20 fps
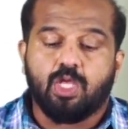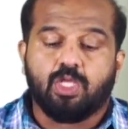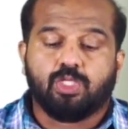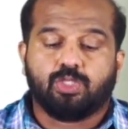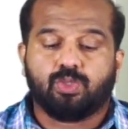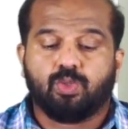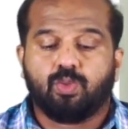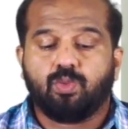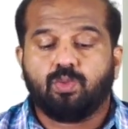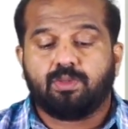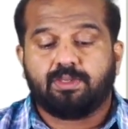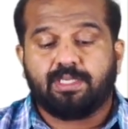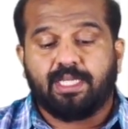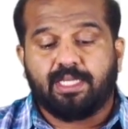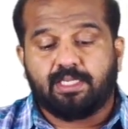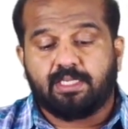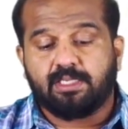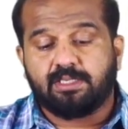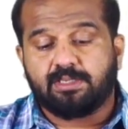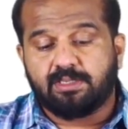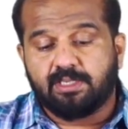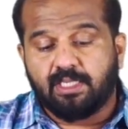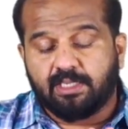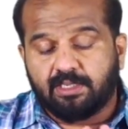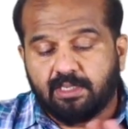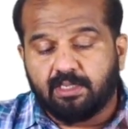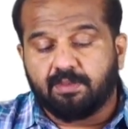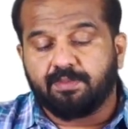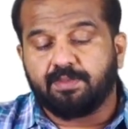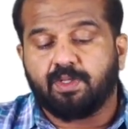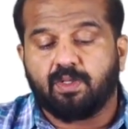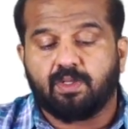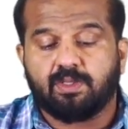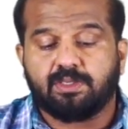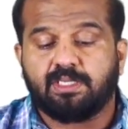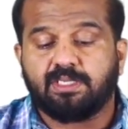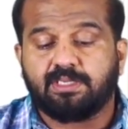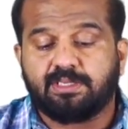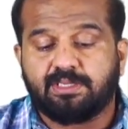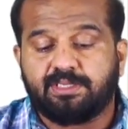So that is the
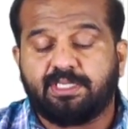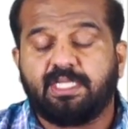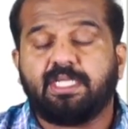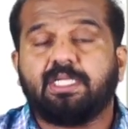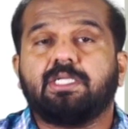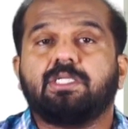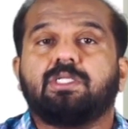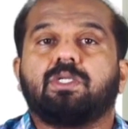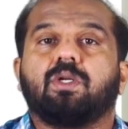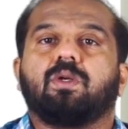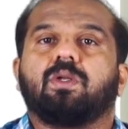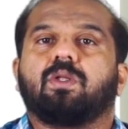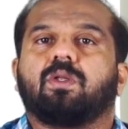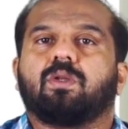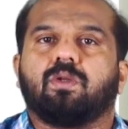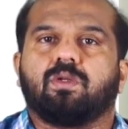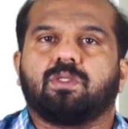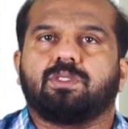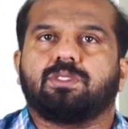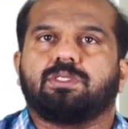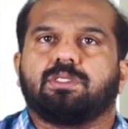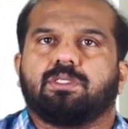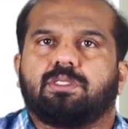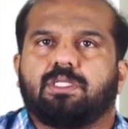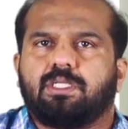terminology is tic dolorox.